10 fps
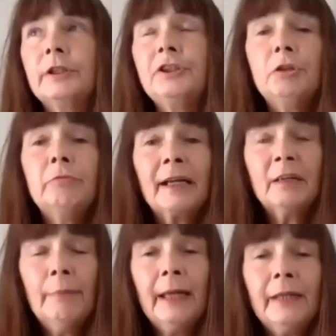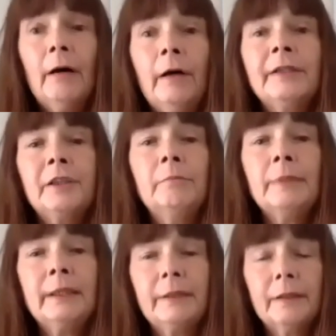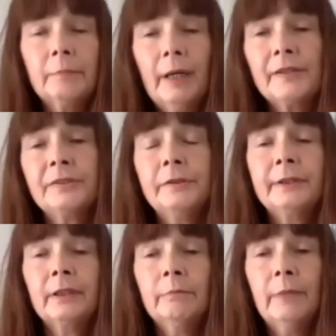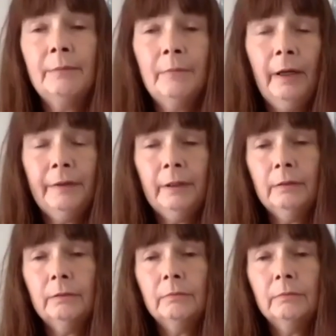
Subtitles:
"Can you recommend that I go meet the person who killed my mother?